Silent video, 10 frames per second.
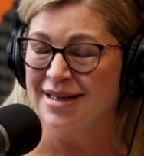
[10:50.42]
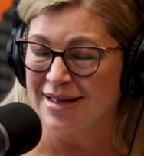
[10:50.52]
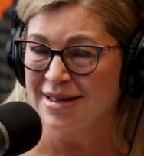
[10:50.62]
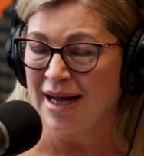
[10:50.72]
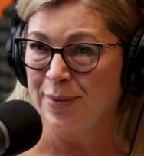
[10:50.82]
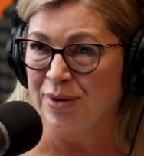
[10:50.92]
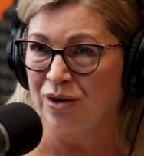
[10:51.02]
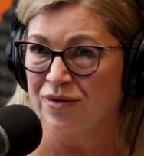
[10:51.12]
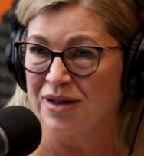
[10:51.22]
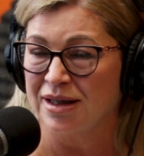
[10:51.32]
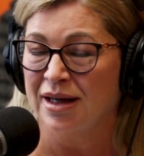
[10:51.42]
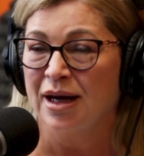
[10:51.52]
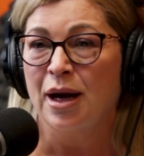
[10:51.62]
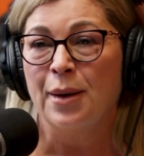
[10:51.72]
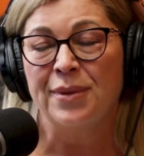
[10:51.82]
Doesn't happen often,
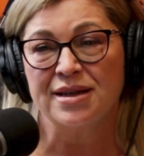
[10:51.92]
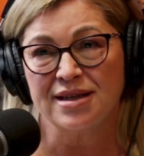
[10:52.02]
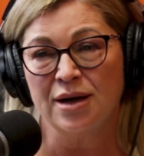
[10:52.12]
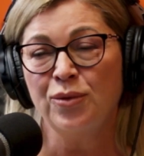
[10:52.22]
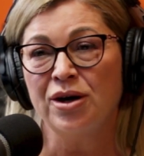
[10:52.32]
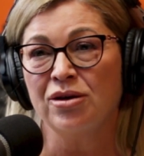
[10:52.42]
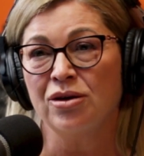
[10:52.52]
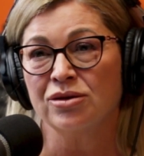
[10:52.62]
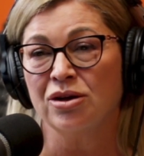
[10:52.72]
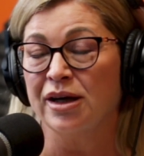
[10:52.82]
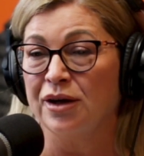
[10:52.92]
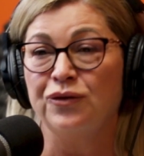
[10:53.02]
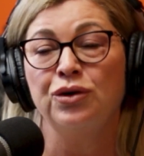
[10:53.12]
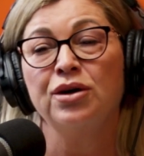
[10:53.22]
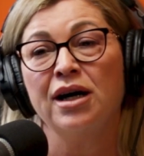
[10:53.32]
but somewhere along the line, if
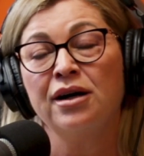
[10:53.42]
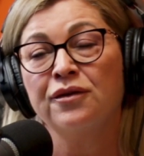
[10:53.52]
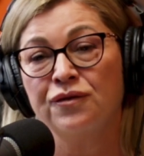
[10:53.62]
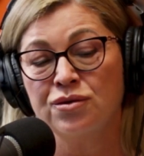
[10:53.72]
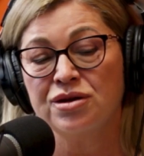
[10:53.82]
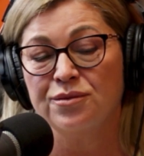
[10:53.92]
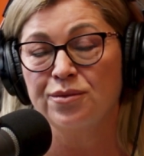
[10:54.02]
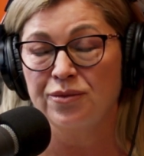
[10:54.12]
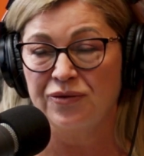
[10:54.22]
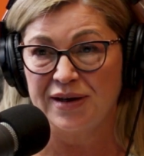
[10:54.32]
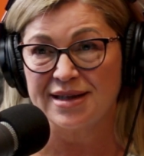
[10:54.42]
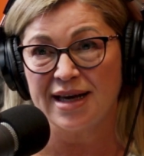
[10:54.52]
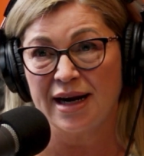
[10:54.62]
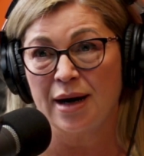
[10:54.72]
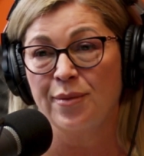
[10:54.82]
you can't afford to fix
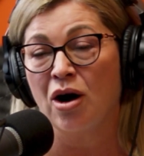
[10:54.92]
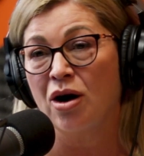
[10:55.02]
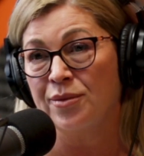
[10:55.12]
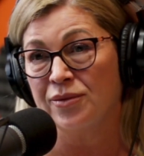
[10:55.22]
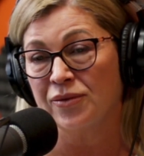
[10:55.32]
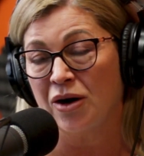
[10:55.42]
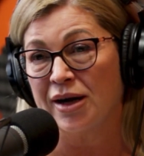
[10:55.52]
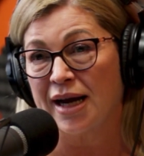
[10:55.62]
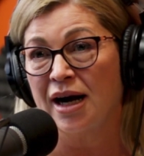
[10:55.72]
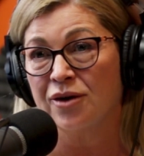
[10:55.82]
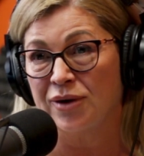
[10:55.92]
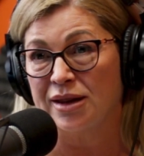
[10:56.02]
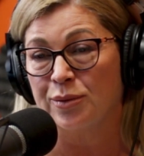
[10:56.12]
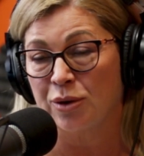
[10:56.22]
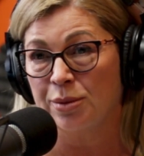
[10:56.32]
that up, I can't
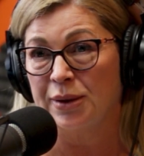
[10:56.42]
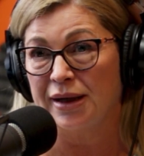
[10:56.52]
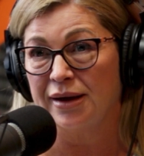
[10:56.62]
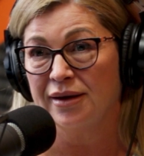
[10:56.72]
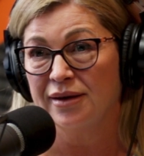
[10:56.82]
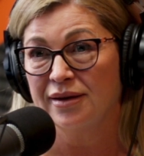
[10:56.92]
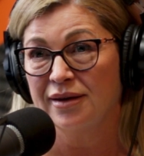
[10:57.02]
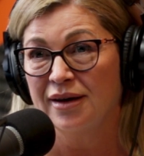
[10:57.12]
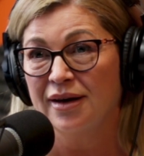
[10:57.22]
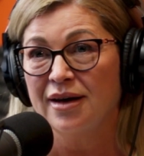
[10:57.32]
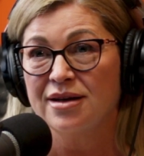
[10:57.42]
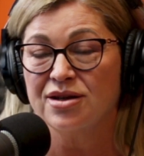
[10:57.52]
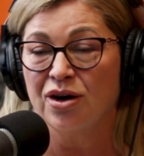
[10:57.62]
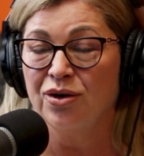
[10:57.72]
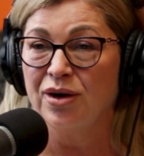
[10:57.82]
rent the property.
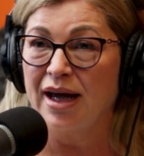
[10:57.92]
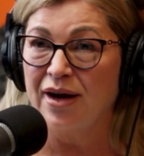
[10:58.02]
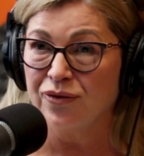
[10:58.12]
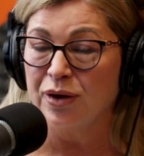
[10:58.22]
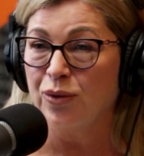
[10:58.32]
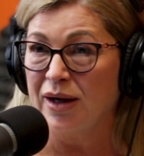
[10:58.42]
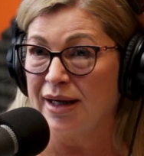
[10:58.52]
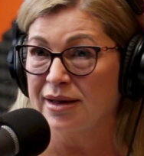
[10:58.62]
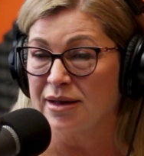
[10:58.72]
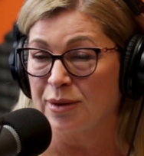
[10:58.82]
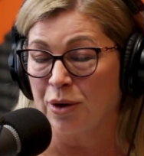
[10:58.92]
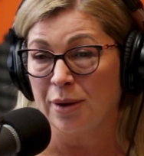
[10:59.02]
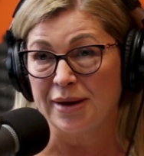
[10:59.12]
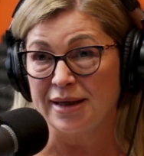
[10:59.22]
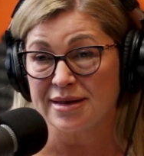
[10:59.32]
So every week that the
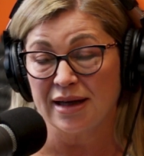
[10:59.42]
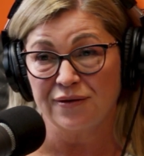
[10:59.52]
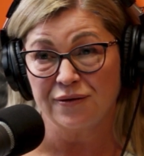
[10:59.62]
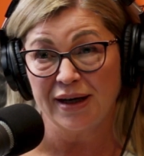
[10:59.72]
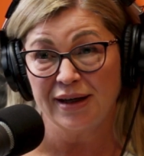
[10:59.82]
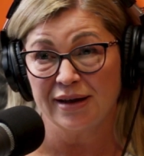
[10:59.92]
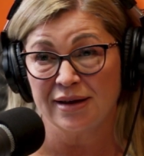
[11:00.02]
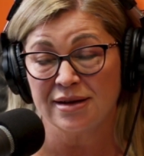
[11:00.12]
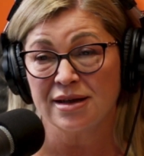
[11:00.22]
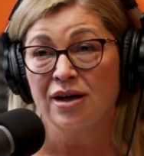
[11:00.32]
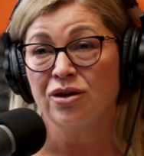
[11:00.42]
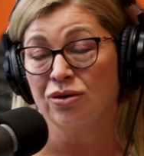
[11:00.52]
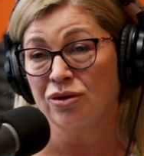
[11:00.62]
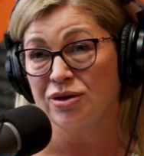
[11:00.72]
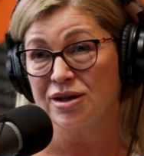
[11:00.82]
property is left vacant,
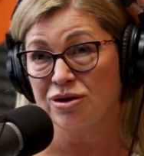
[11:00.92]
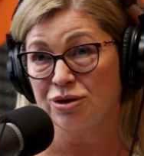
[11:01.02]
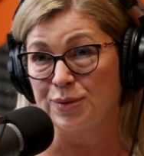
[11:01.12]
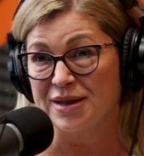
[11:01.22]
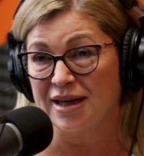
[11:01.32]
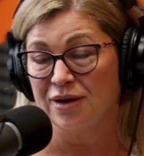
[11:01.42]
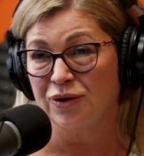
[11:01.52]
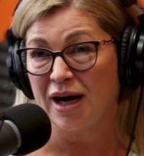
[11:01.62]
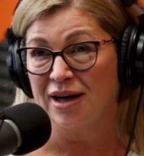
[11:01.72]
you're losing 2% of your